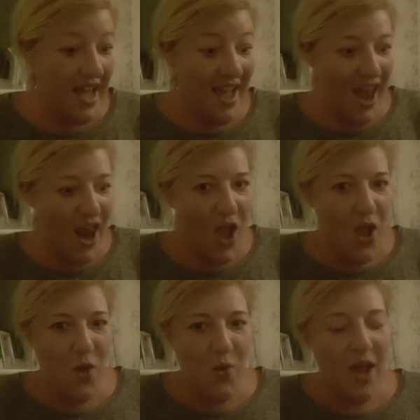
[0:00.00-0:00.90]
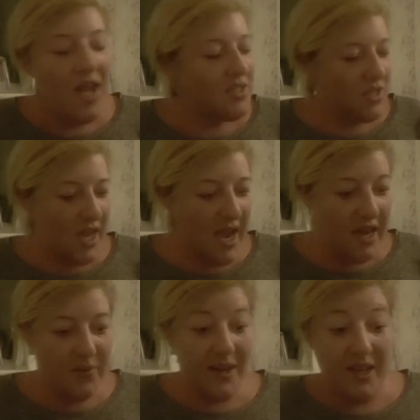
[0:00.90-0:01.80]
I know. So yeah,
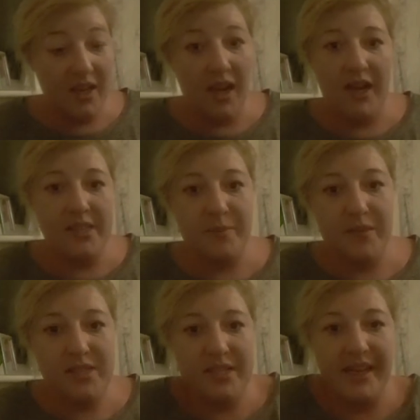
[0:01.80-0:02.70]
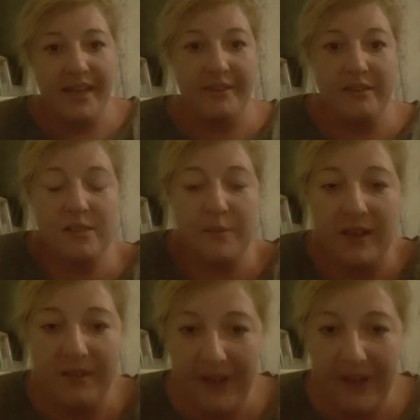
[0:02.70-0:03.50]
anyway, you guys, I'm going to sit here and smoke a